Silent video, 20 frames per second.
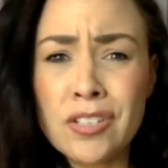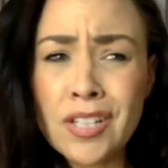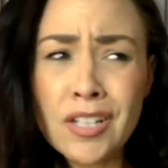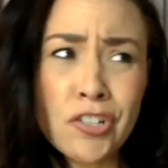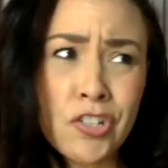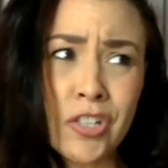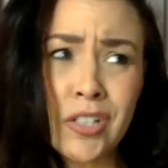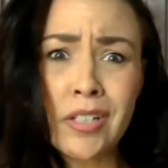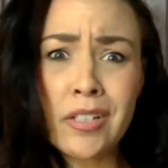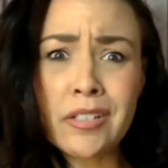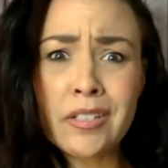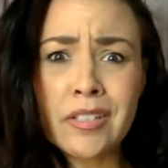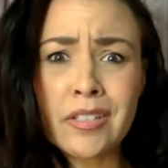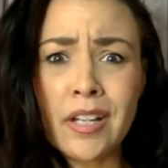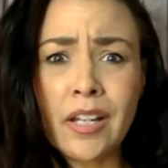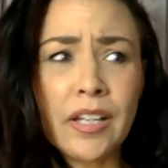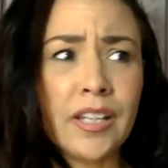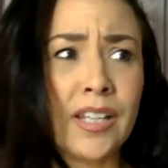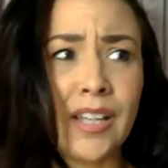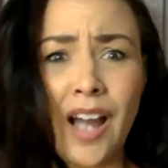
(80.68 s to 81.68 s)
said she didn't
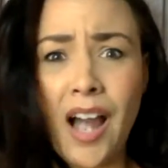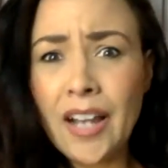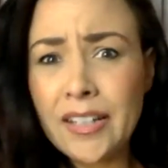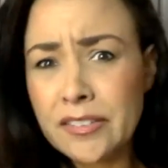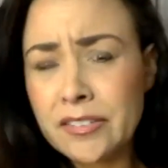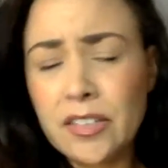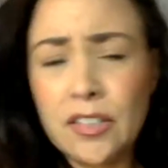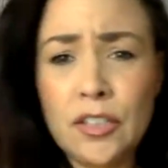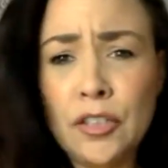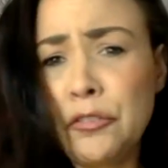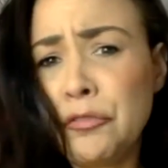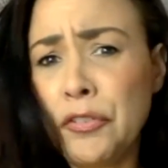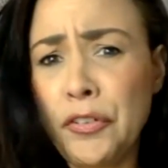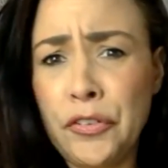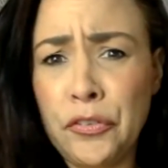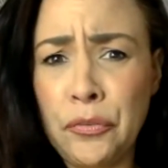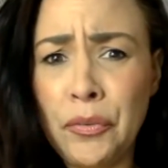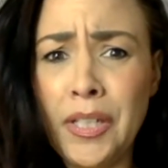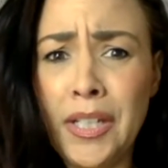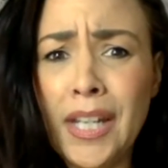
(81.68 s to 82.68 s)
study. I studied for
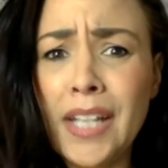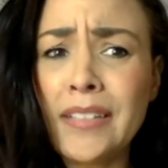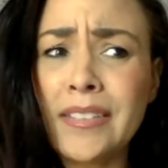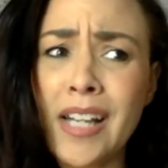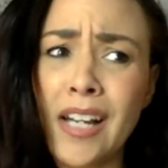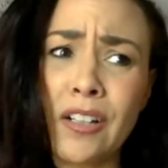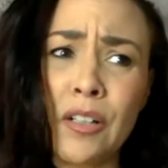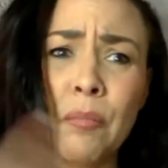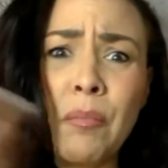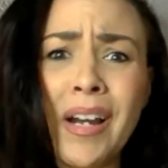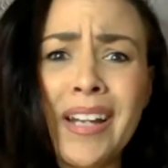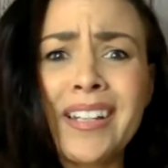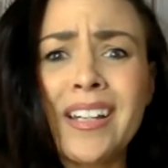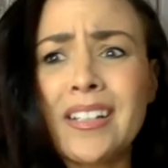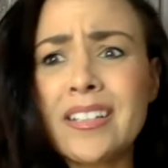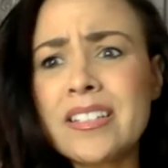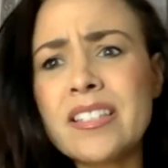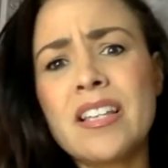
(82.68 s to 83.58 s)
3 days. How come I got a